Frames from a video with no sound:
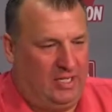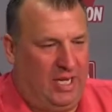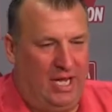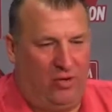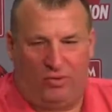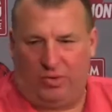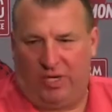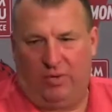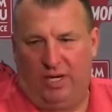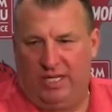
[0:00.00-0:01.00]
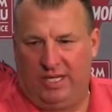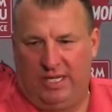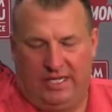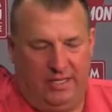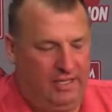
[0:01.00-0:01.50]
to handle it the right way. I
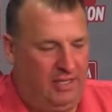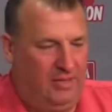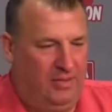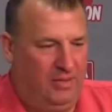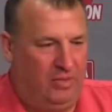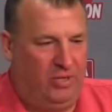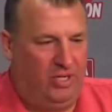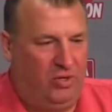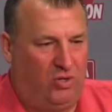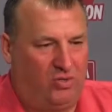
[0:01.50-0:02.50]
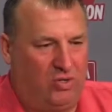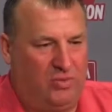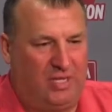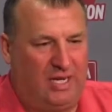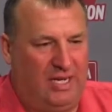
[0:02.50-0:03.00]
think he agreed to all the
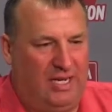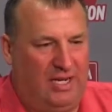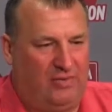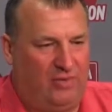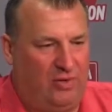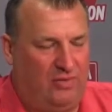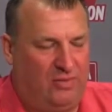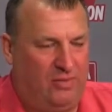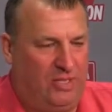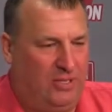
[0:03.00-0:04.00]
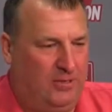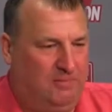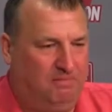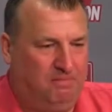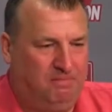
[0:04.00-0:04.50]
terms that I laid out in front of
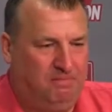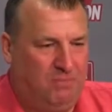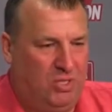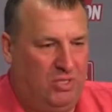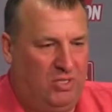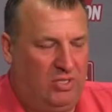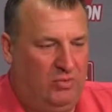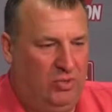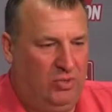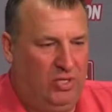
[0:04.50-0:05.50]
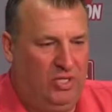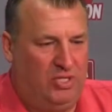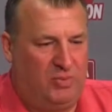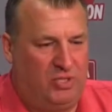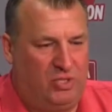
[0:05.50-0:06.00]
him. When you're in
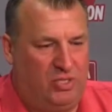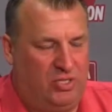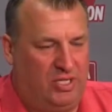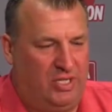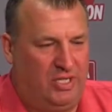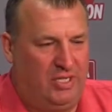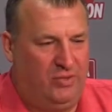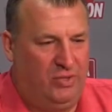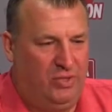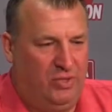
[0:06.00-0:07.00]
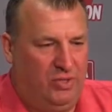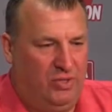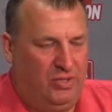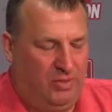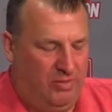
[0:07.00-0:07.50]
these positions, I think
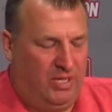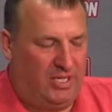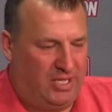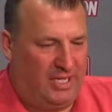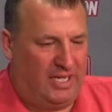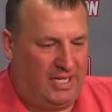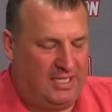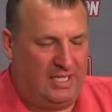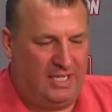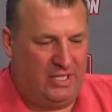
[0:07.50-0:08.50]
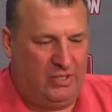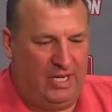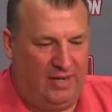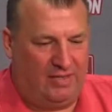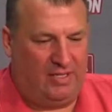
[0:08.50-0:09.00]
the biggest thing, like I said, is you
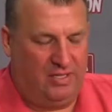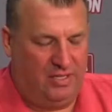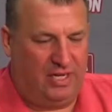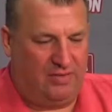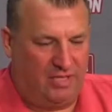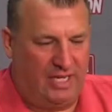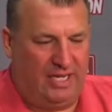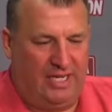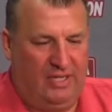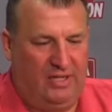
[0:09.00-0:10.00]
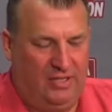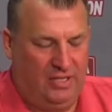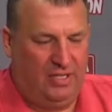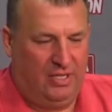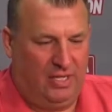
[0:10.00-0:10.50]
have to take it and
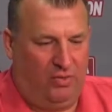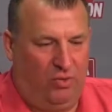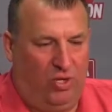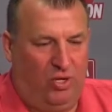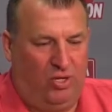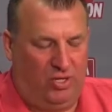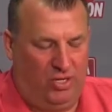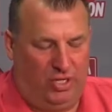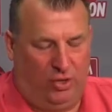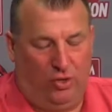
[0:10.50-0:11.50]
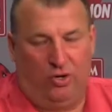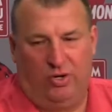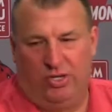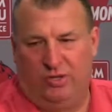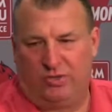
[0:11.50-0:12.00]
run and
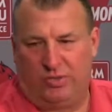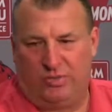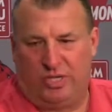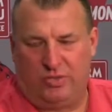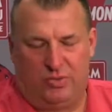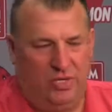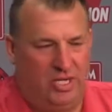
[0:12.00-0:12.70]
learn. You know, sometimes when you're